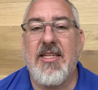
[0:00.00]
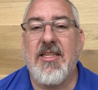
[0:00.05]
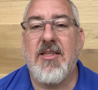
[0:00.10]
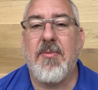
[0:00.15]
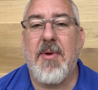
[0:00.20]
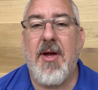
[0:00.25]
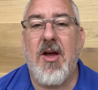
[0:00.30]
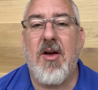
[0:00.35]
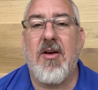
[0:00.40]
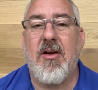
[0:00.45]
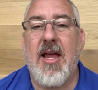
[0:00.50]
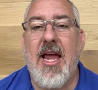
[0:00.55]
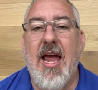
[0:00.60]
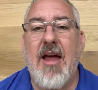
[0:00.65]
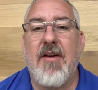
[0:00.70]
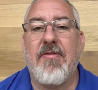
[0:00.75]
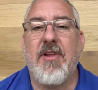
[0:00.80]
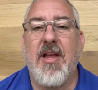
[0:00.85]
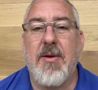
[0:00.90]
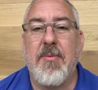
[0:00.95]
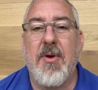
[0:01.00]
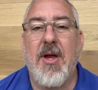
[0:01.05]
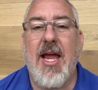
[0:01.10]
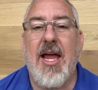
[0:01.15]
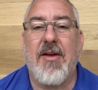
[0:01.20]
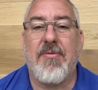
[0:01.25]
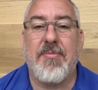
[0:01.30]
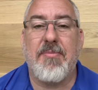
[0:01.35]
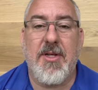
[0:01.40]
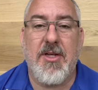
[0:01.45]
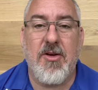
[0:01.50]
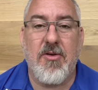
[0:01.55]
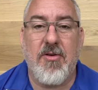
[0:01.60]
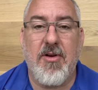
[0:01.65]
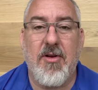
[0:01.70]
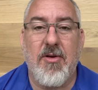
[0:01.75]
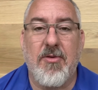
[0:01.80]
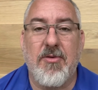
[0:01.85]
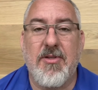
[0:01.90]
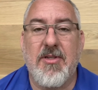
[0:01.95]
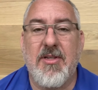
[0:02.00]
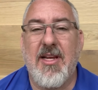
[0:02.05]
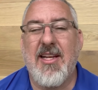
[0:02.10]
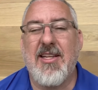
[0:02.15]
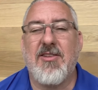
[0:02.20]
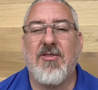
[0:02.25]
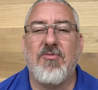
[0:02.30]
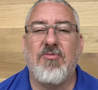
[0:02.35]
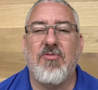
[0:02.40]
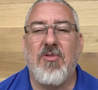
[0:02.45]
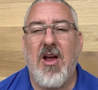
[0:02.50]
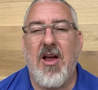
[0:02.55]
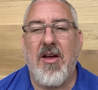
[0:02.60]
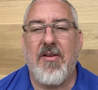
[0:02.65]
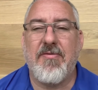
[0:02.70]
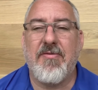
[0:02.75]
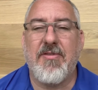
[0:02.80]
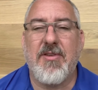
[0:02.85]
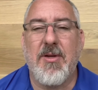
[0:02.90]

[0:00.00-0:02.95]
is about half labor, half materials. That's rough.